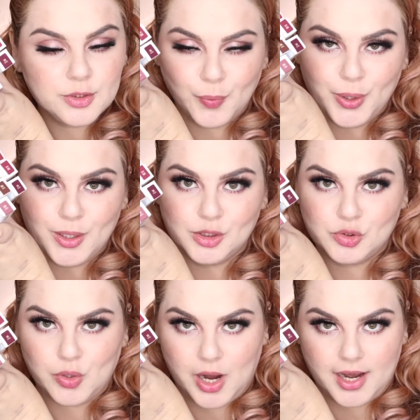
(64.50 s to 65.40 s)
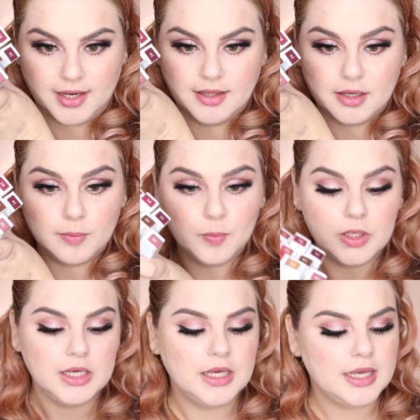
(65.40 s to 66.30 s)
We're gonna try them.
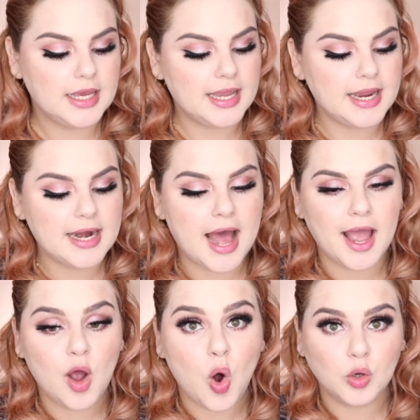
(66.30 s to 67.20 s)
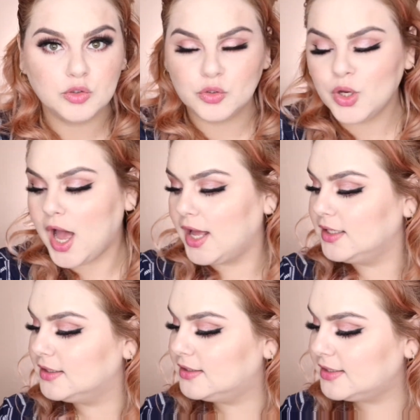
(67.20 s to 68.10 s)
And I also
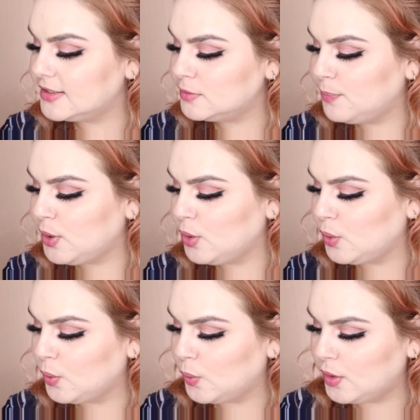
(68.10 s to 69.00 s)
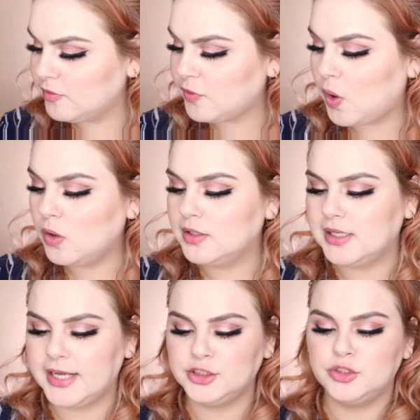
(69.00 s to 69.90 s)
got this beautiful
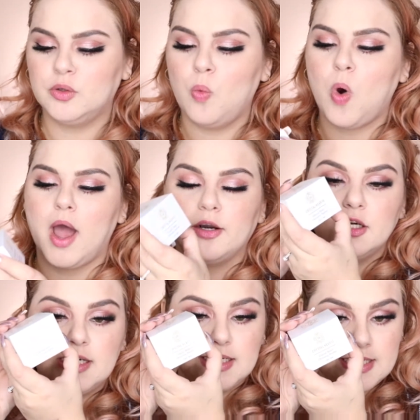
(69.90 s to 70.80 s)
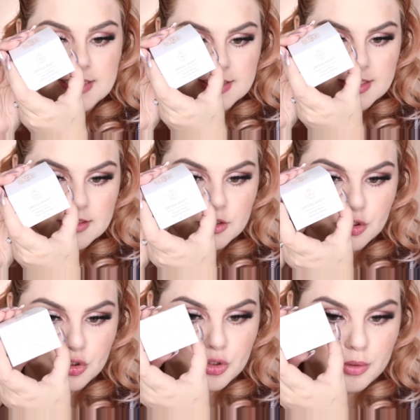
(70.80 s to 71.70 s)
glacial water cleansing
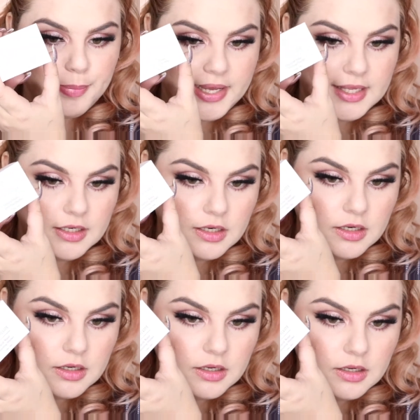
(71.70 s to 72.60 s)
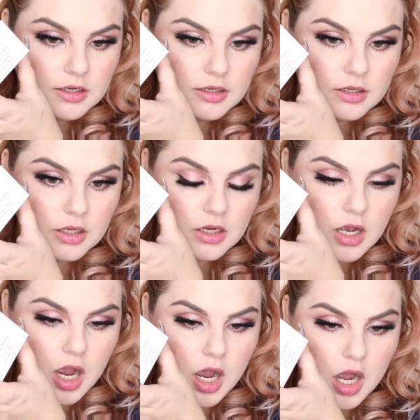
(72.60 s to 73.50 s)
sherbet.
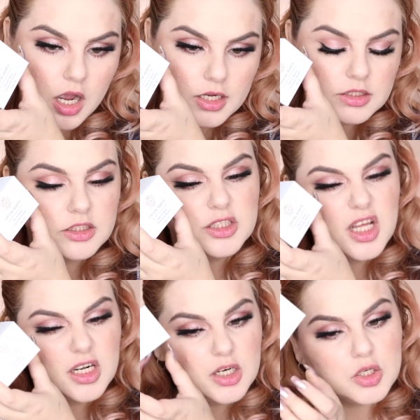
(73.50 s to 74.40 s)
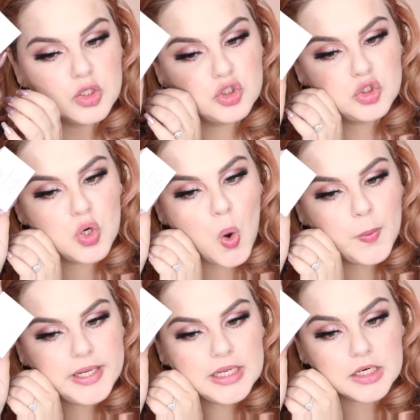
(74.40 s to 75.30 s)
Oh, it's not
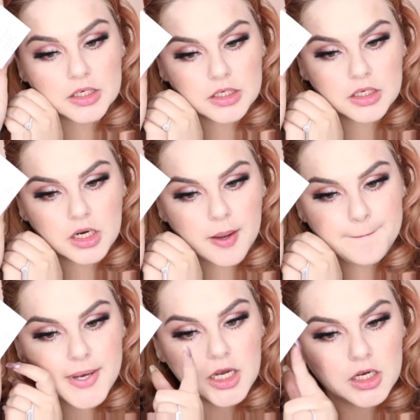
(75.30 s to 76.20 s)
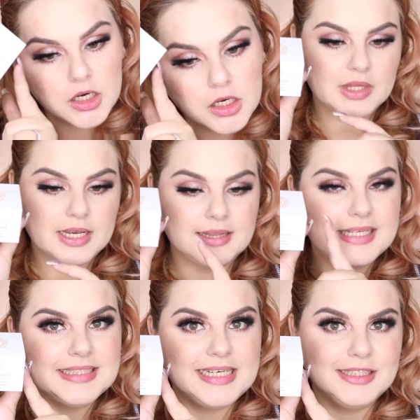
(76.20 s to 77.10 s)
showing. Come on.
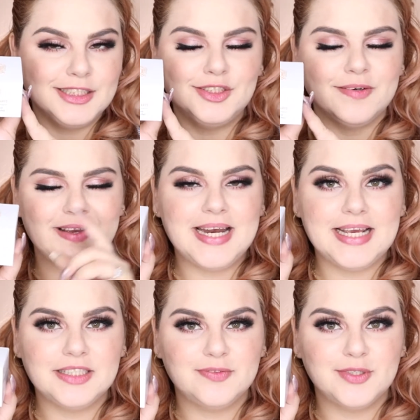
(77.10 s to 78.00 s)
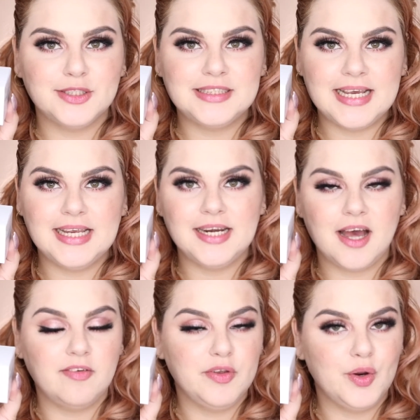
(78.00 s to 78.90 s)
This cleansing sherbet is for taking
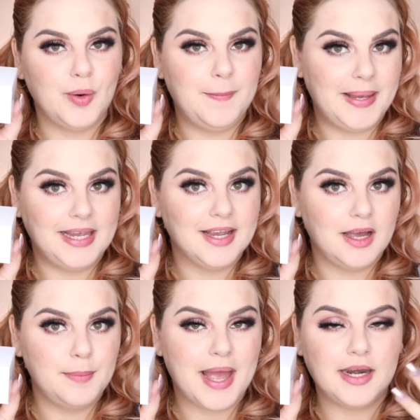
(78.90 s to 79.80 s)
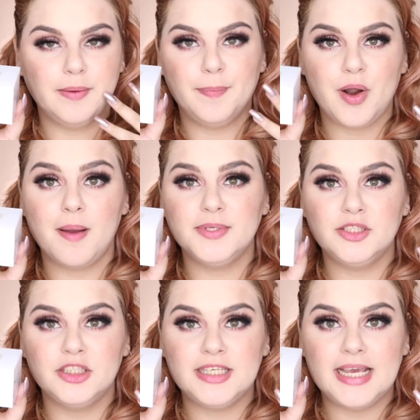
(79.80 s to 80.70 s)
off your makeup, and it
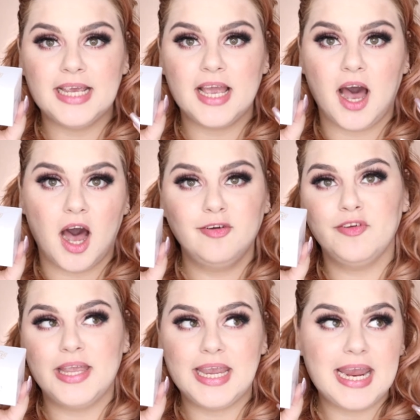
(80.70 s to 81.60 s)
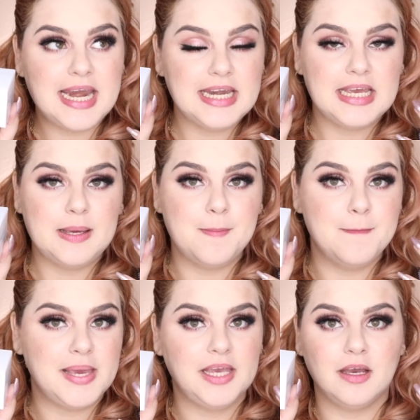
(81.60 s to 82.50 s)
promises to take off any
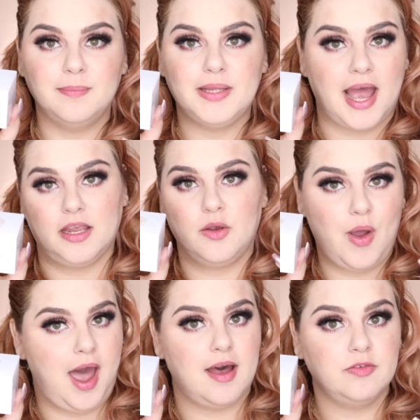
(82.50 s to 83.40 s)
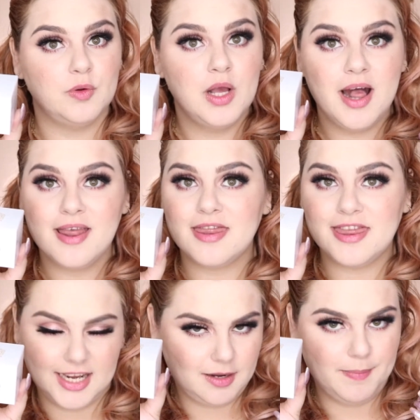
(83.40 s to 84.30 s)
makeup that you have.
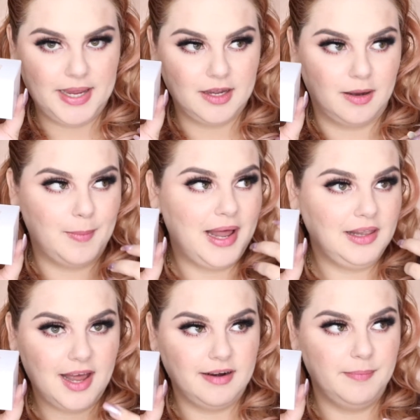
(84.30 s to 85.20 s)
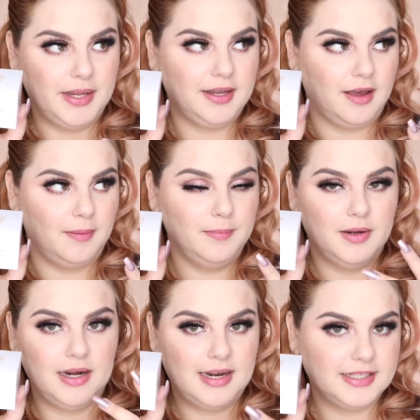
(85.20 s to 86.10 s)
Thick makeup, a lot of makeup,
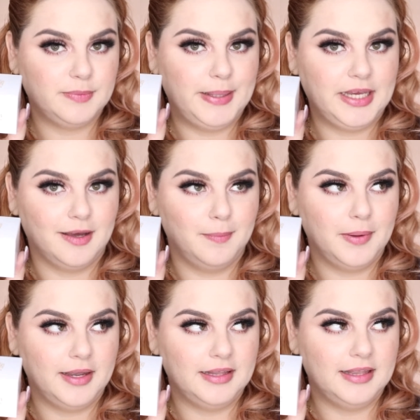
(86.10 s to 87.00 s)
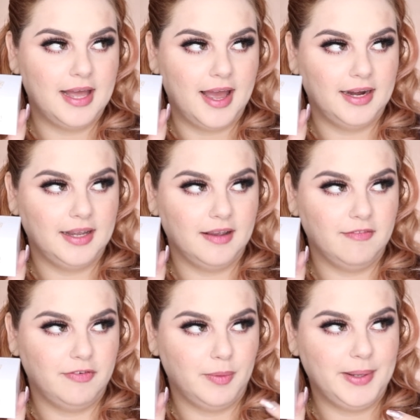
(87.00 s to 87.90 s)
less makeup. That
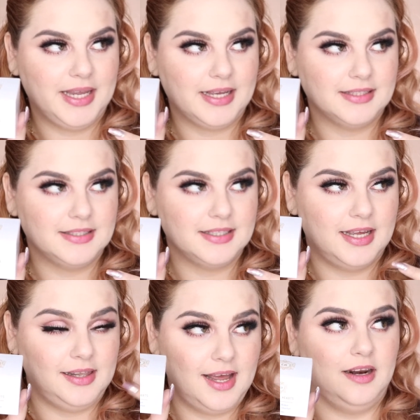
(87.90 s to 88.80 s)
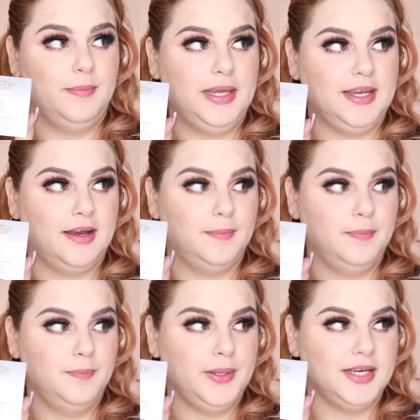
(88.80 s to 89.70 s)
for me it's a lot of
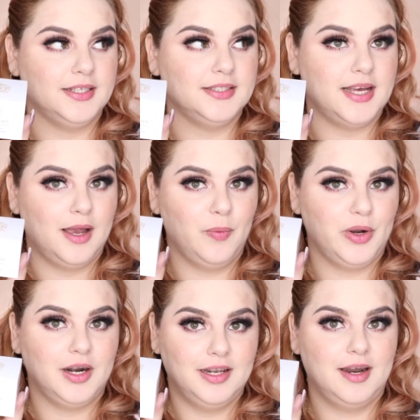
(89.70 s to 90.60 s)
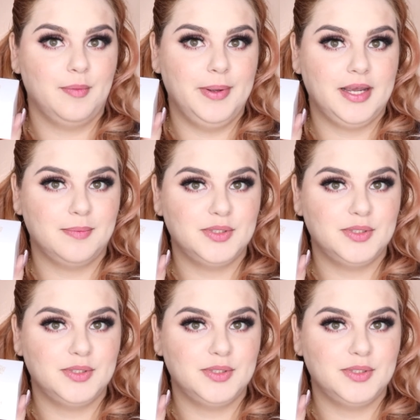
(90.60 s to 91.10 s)
makeup because I wear a lot of makeup.